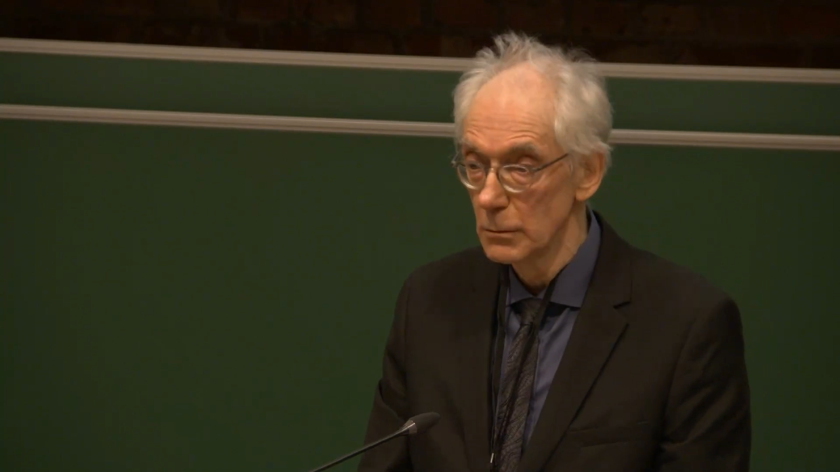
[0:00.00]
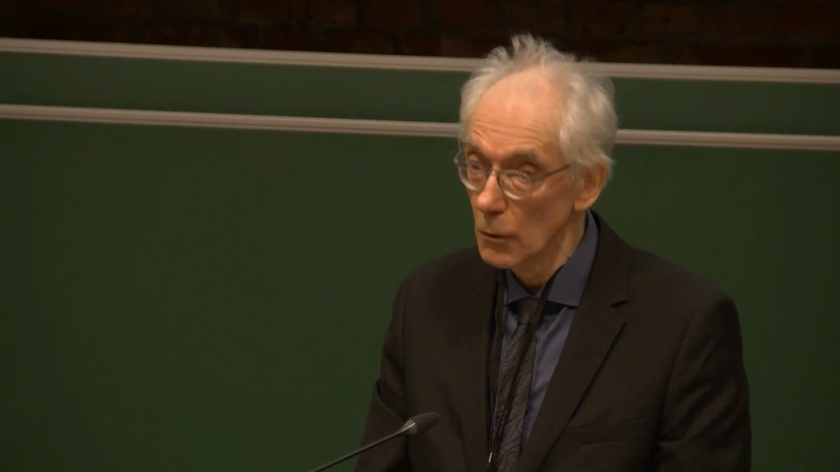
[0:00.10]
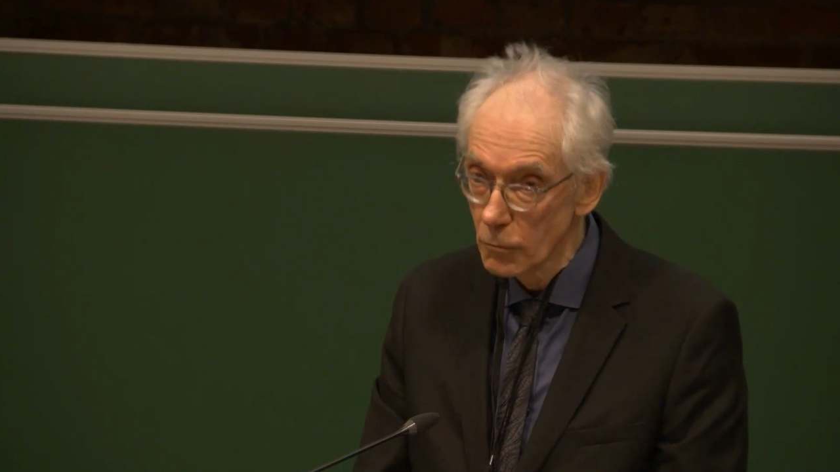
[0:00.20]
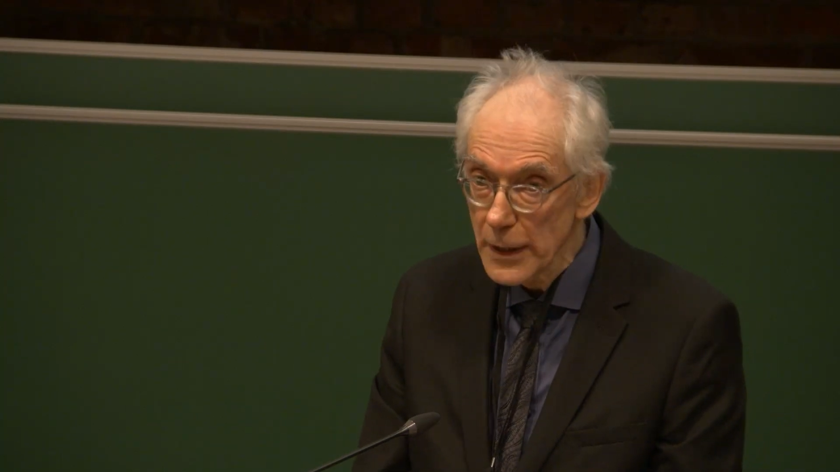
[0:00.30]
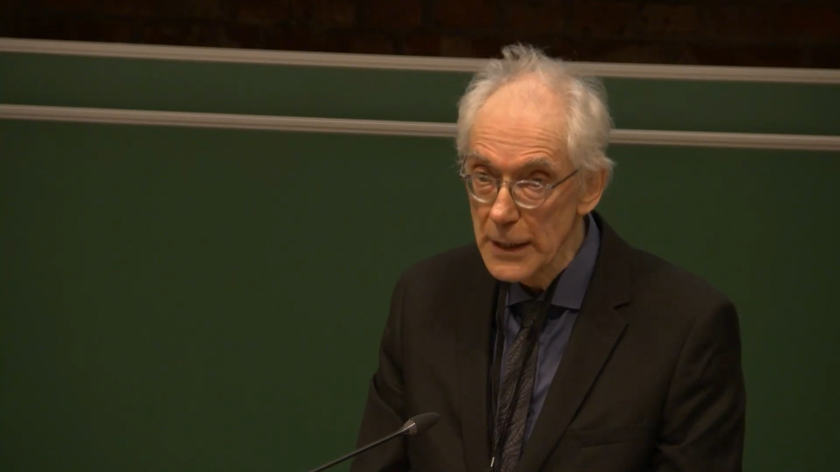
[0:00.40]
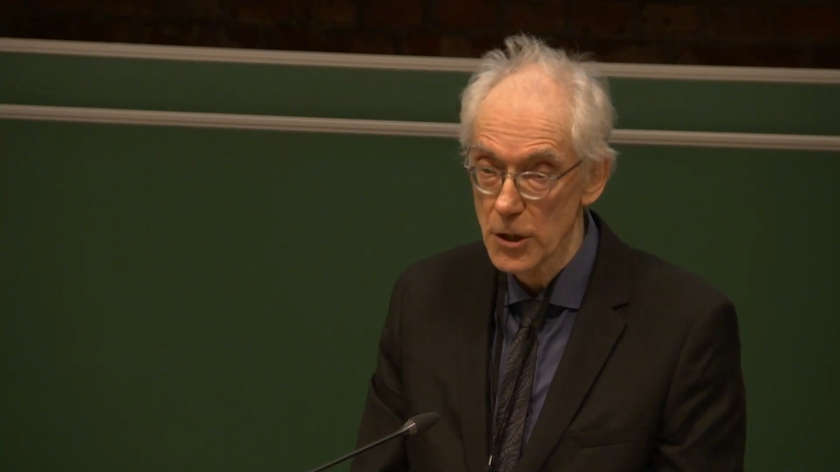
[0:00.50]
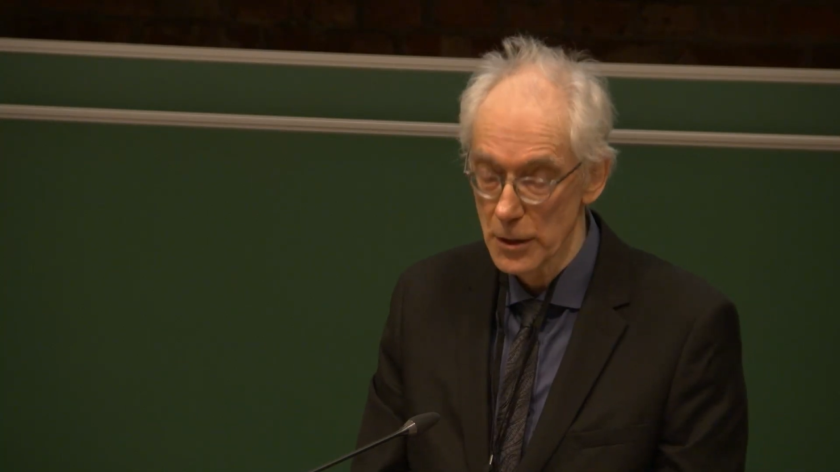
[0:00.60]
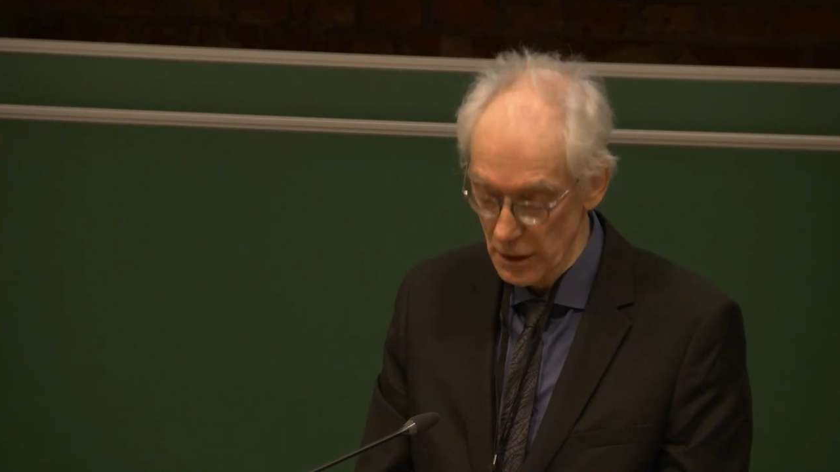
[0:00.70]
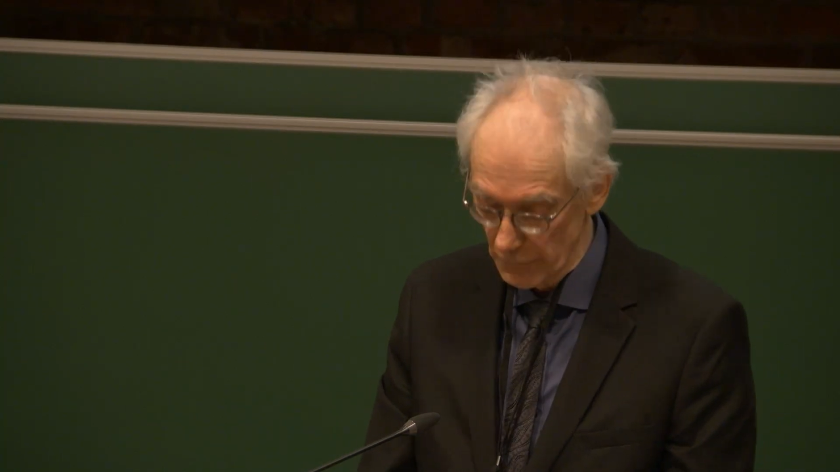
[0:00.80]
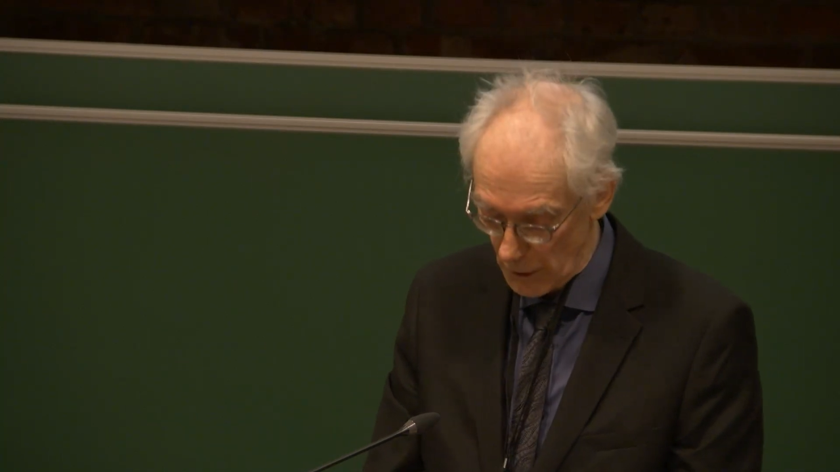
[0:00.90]
or
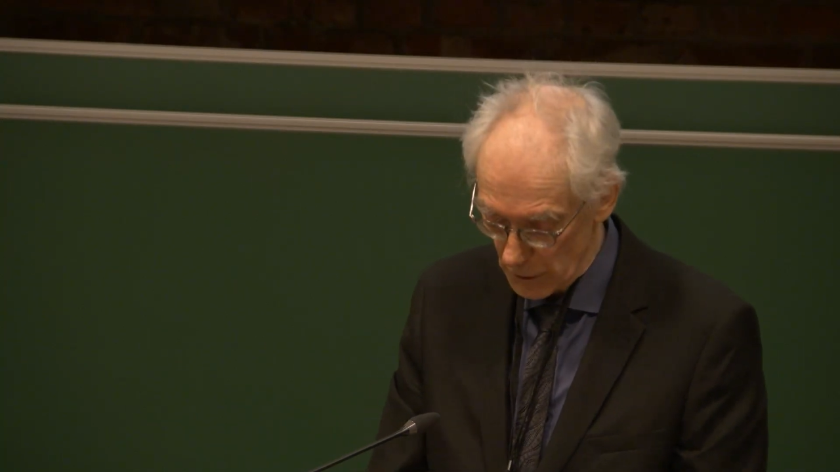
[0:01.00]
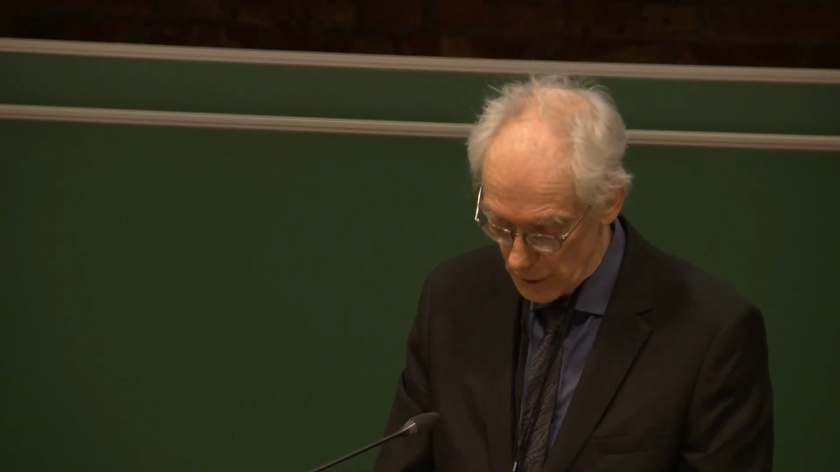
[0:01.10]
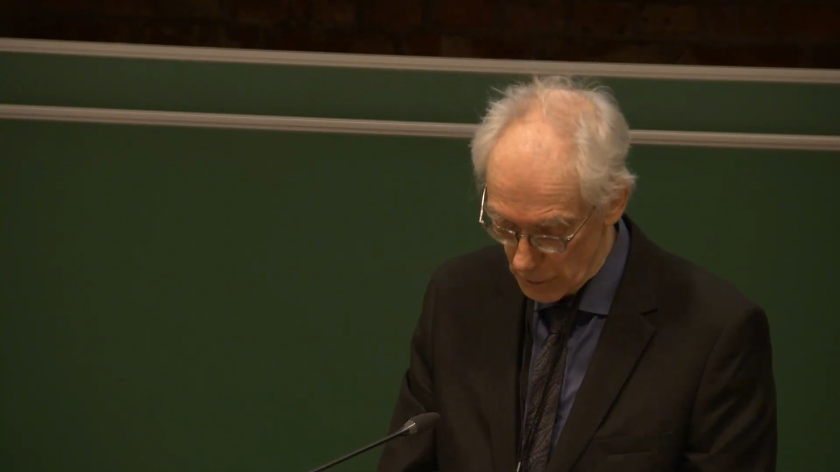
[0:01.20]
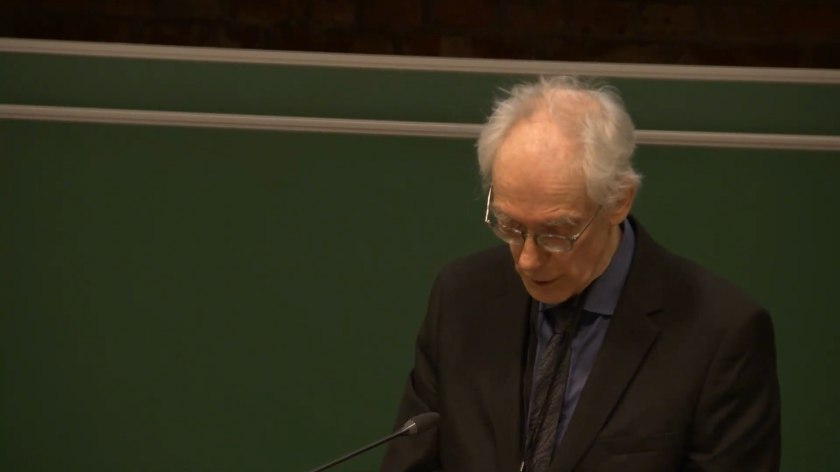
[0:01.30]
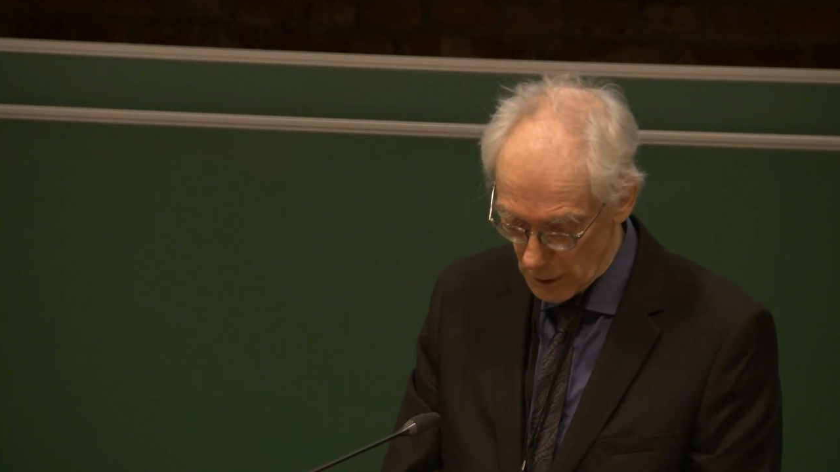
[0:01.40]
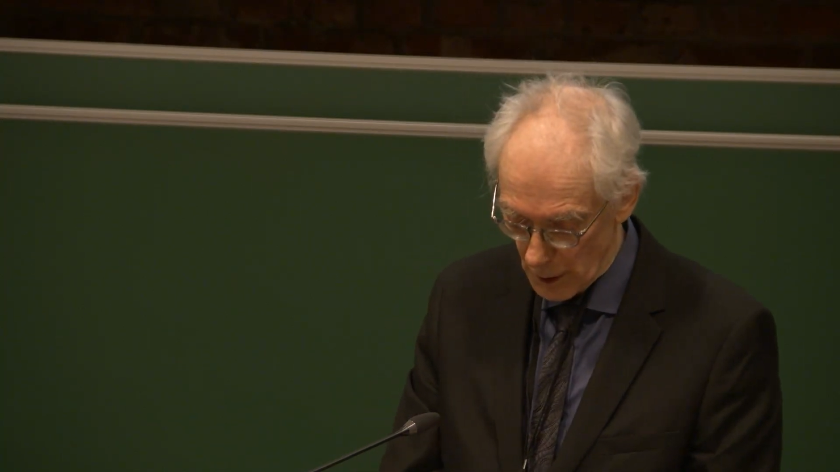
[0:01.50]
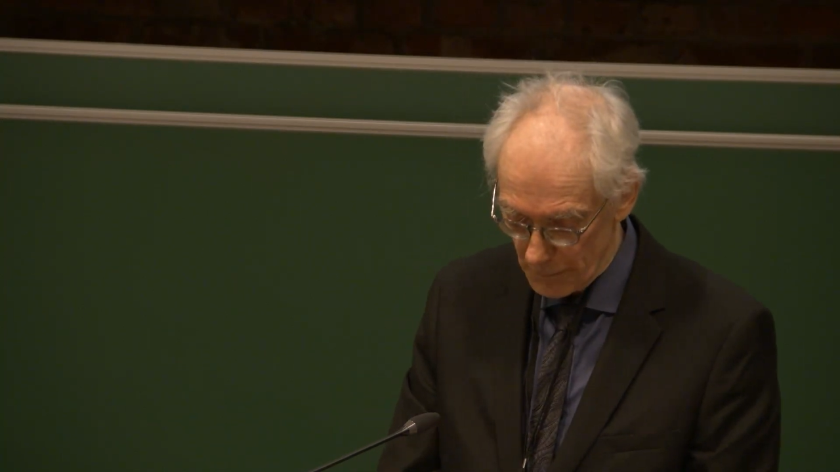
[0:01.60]
regions of voxels,